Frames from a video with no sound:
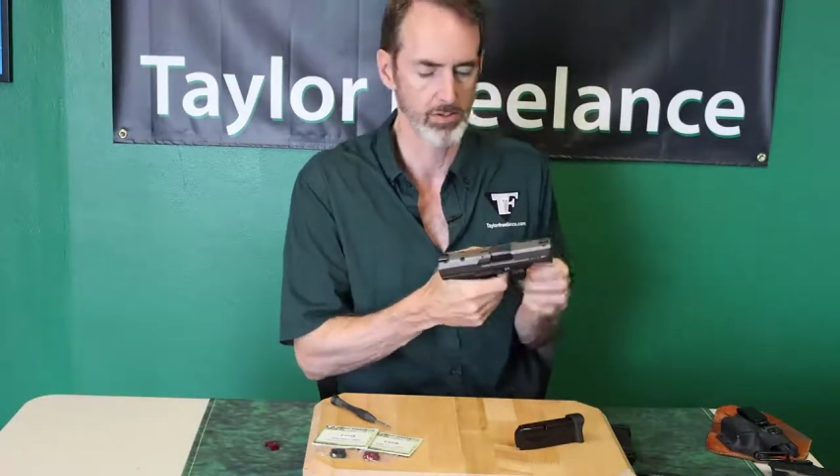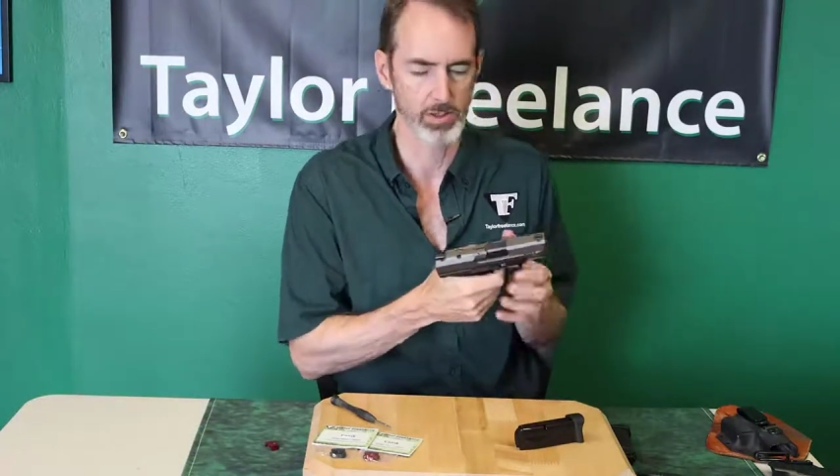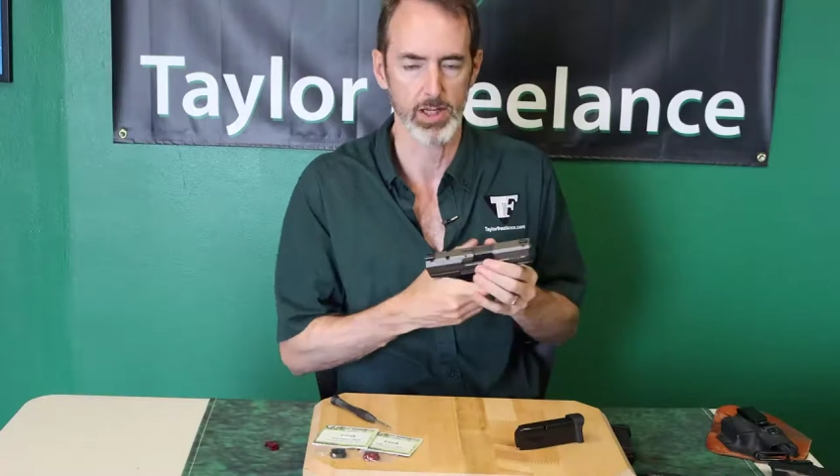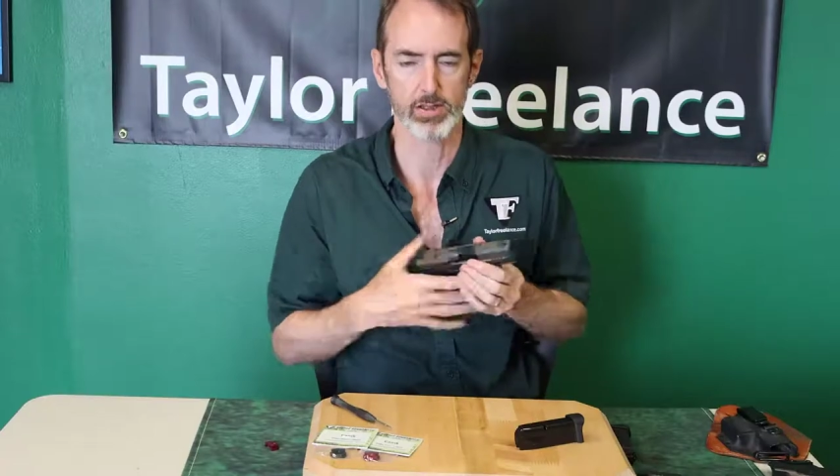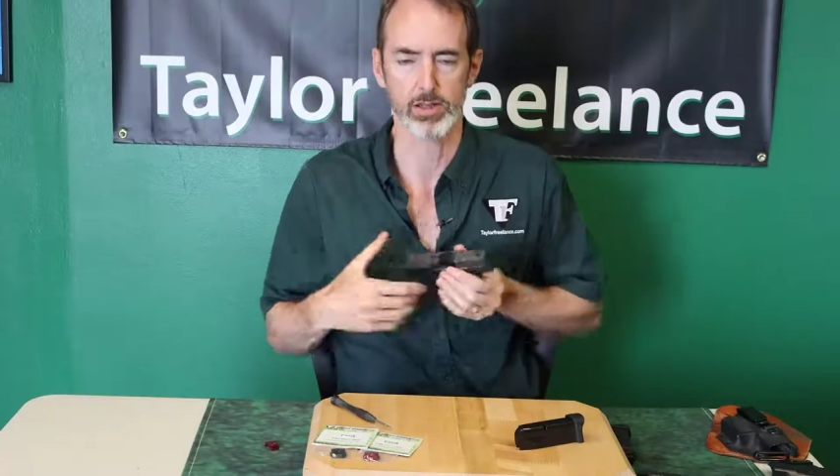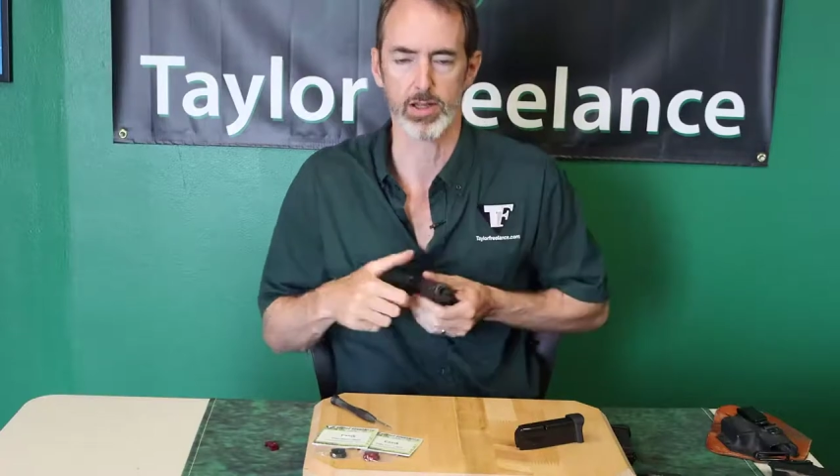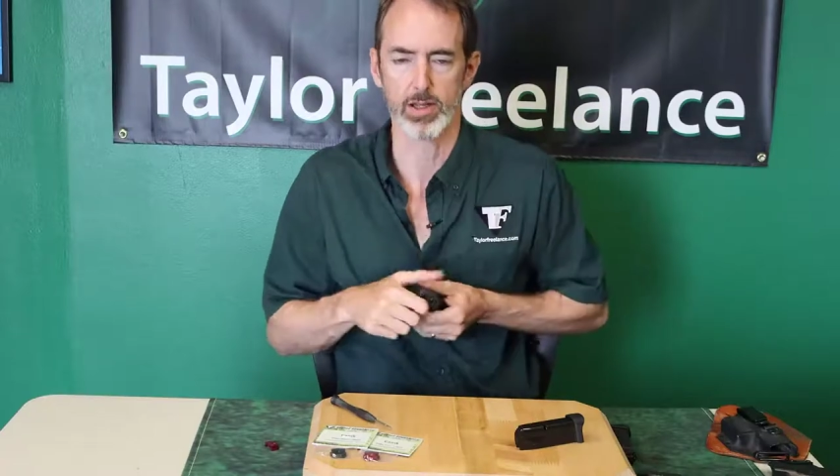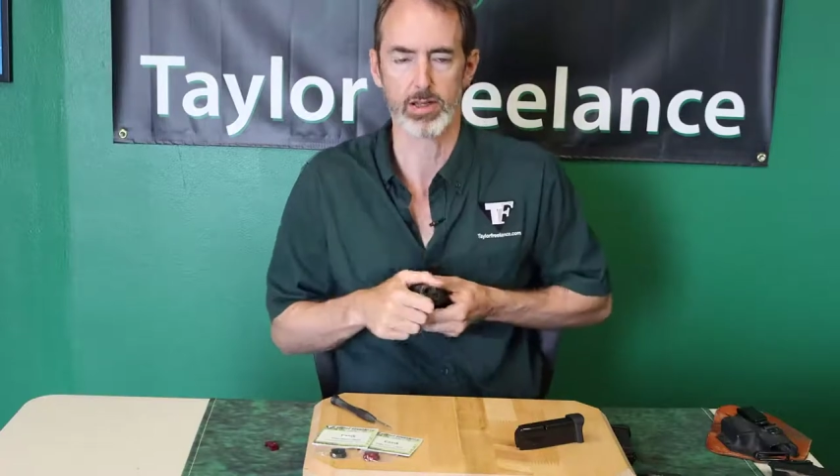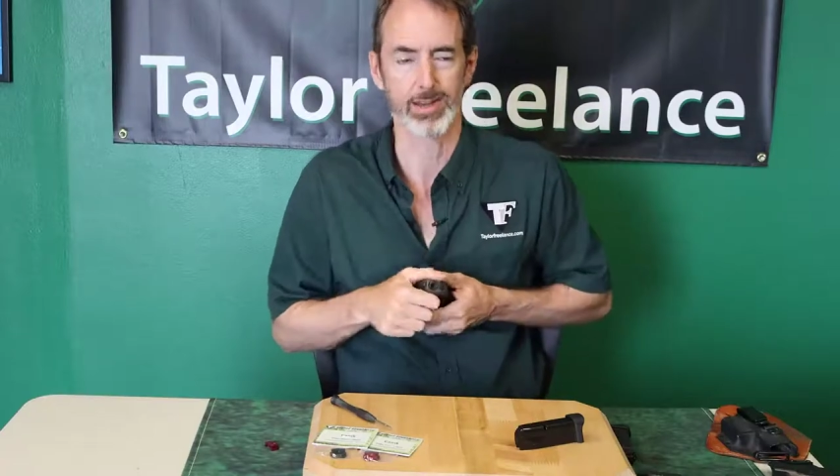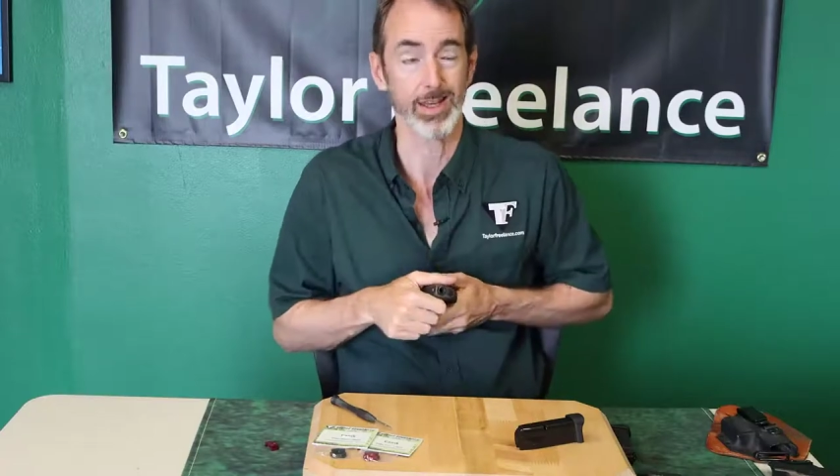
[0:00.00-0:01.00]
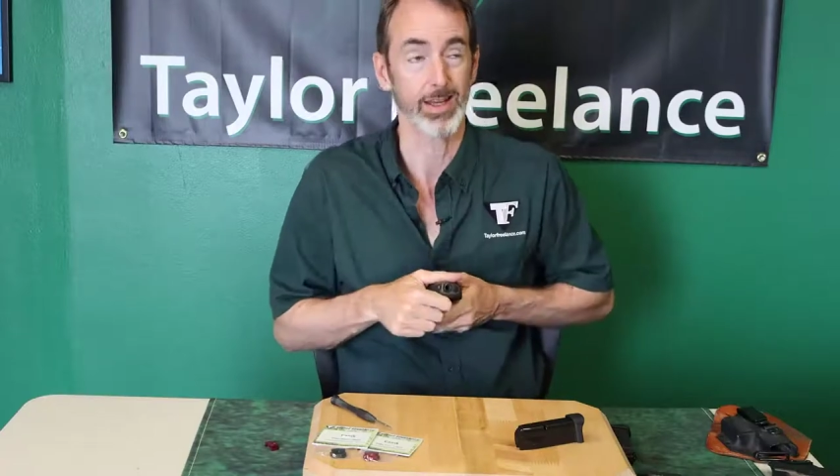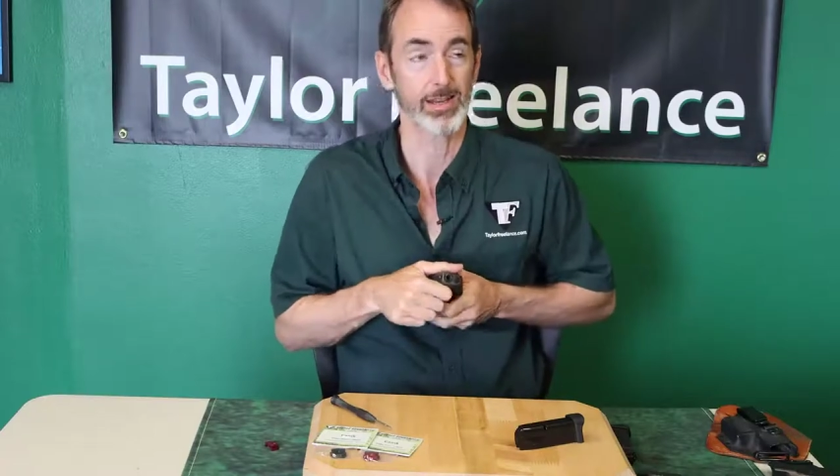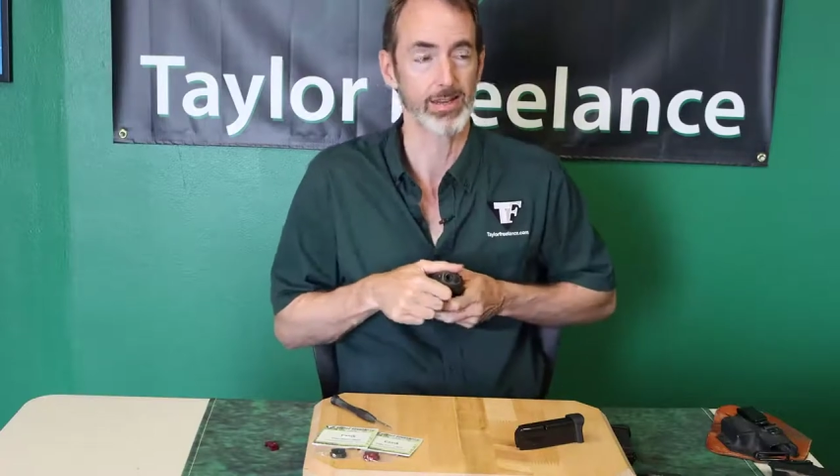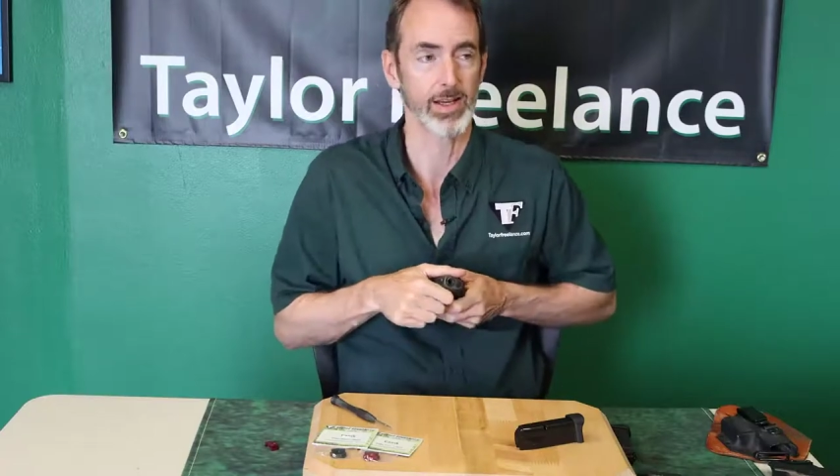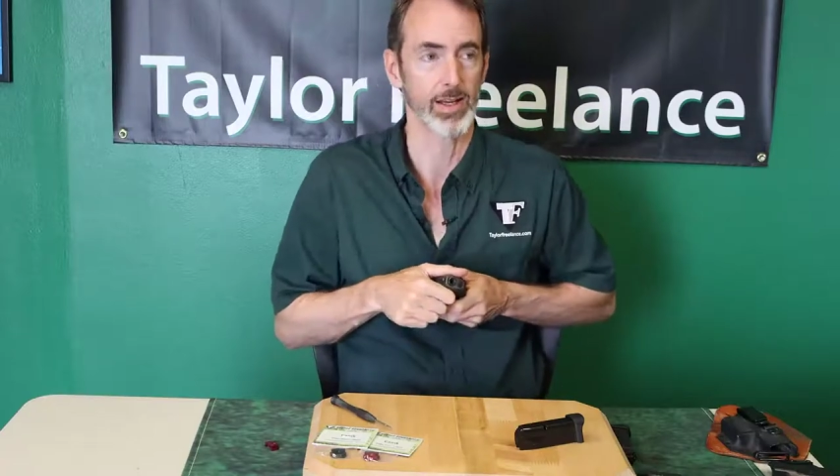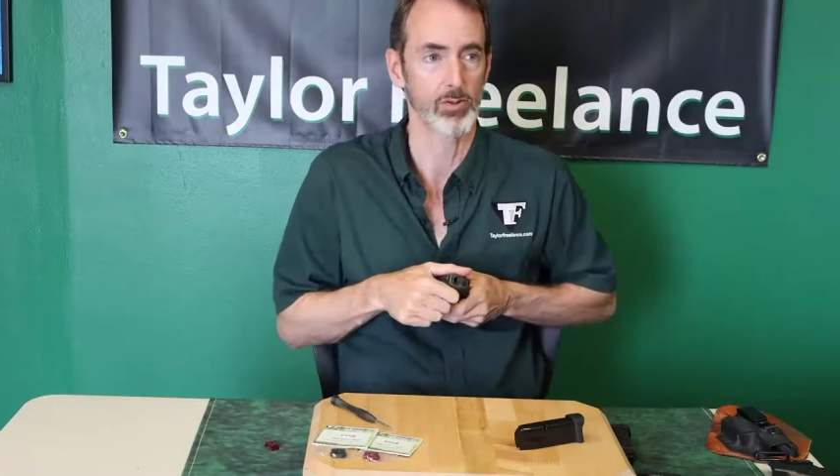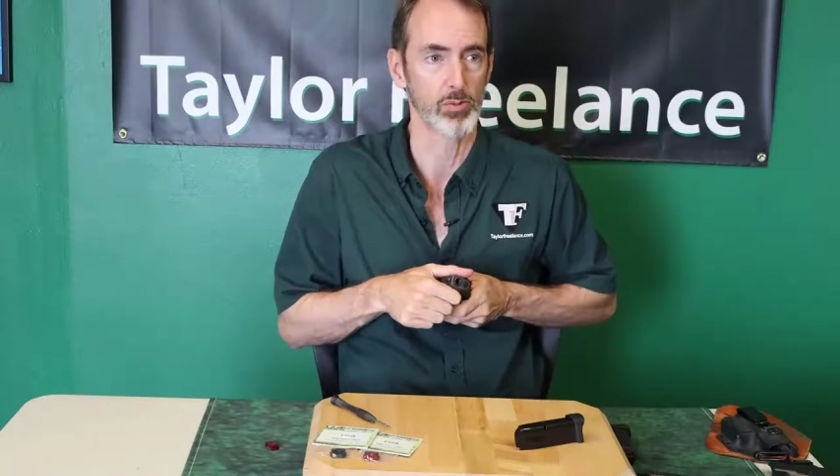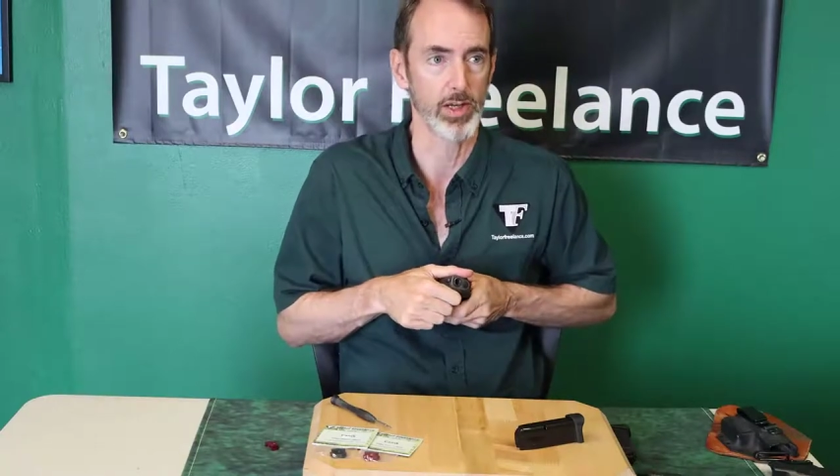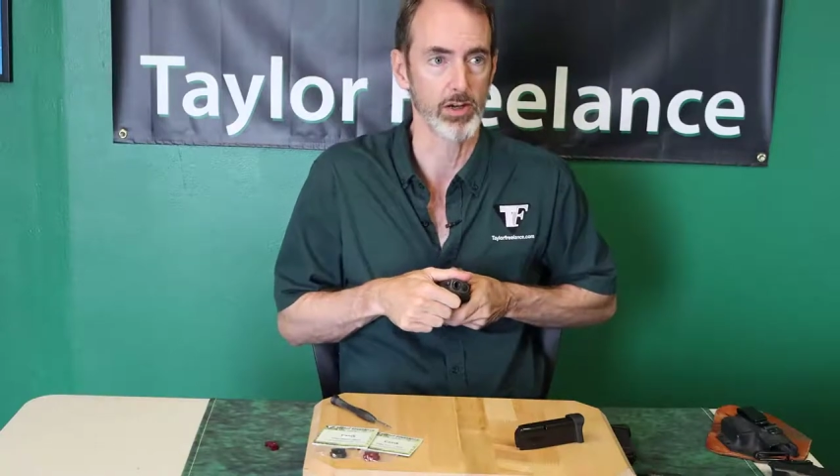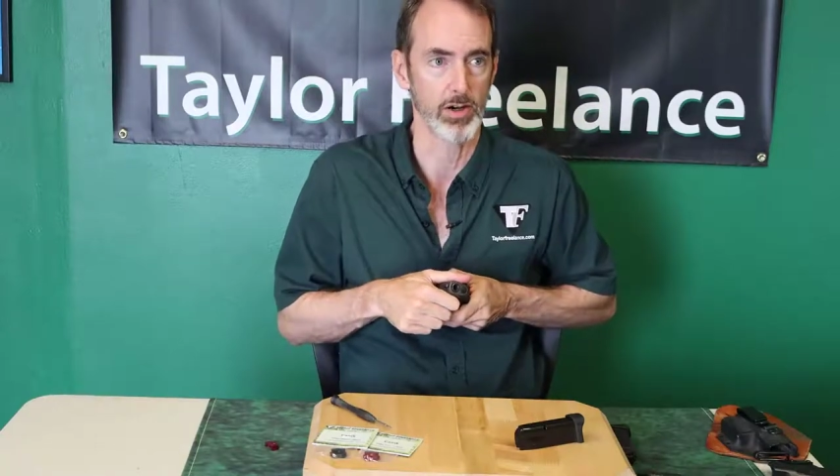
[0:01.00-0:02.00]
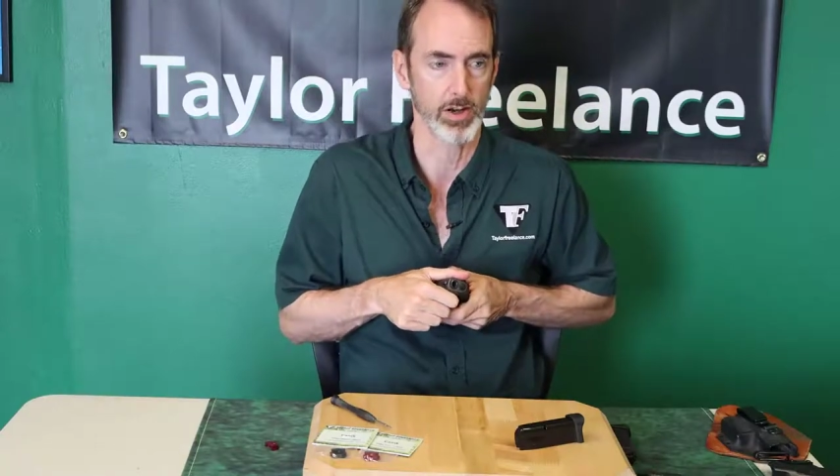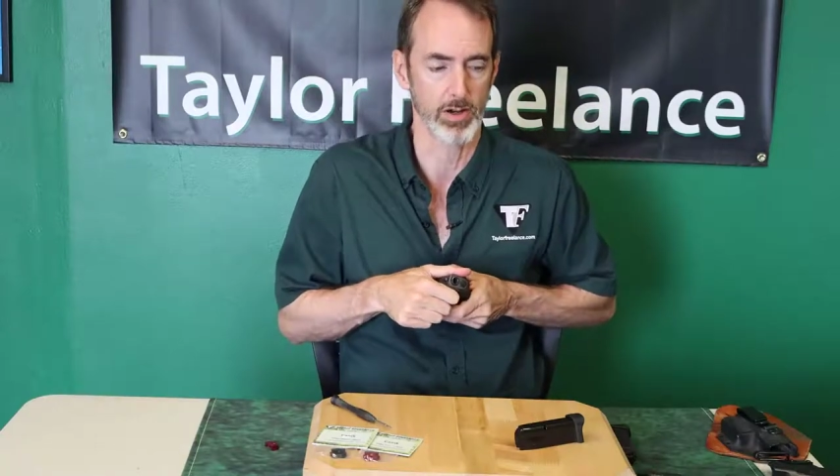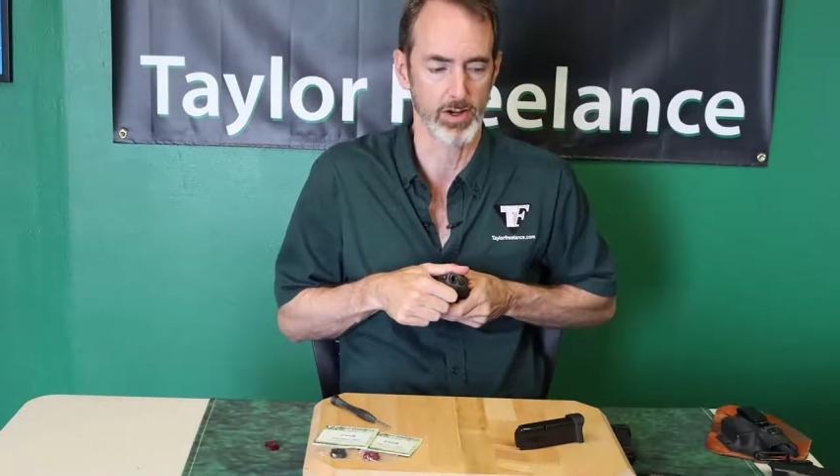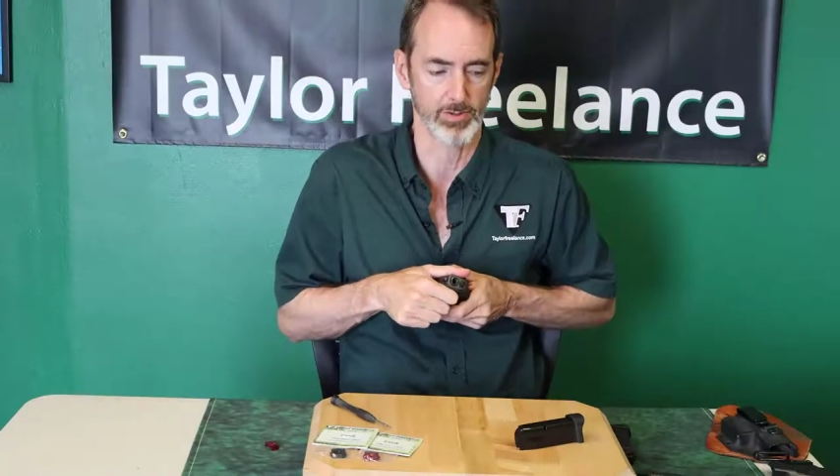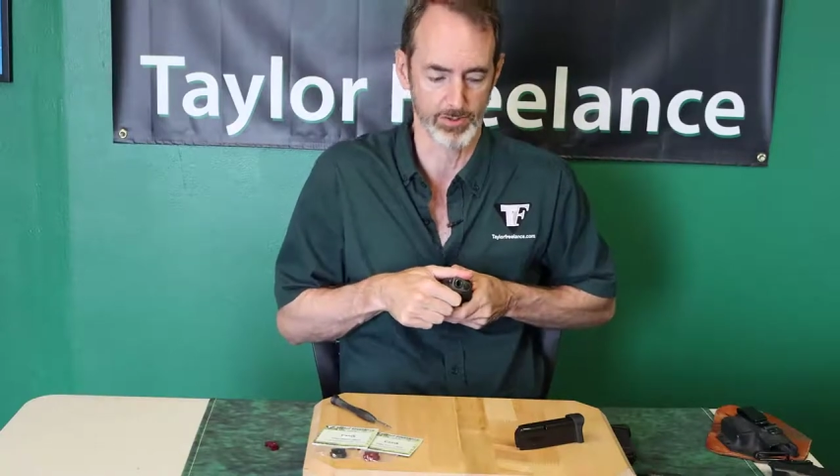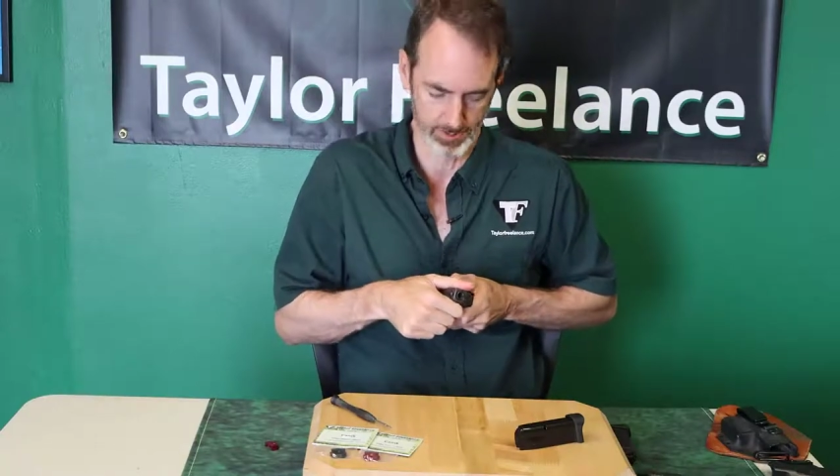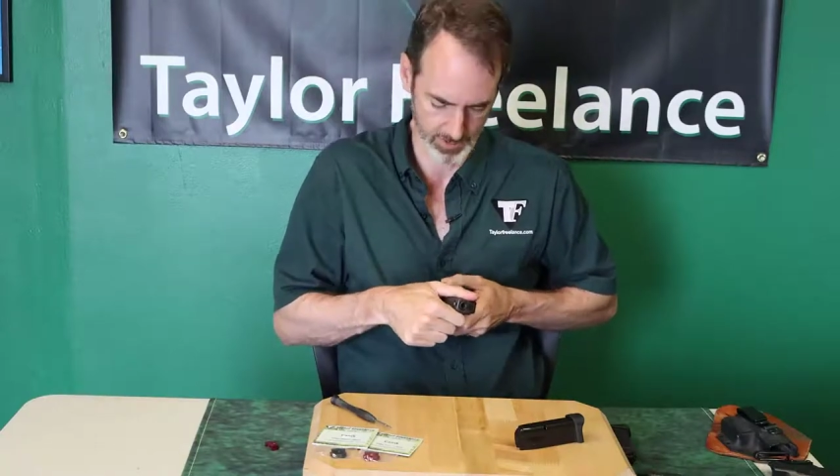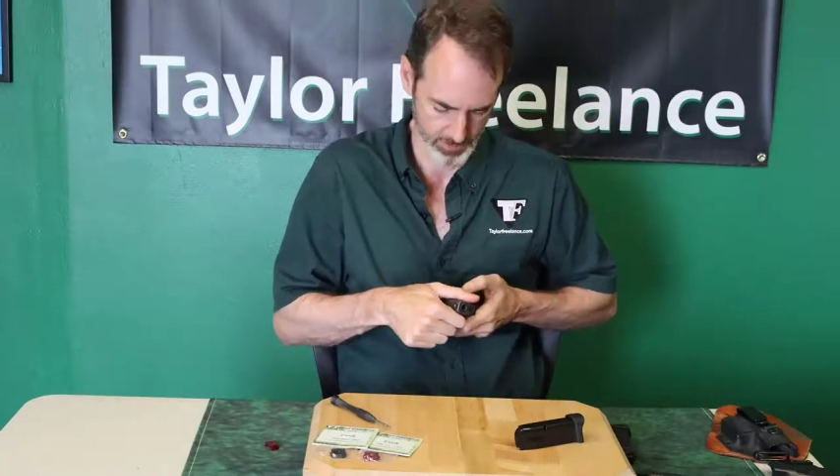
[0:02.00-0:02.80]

take the slide, the slide cover plate on and off.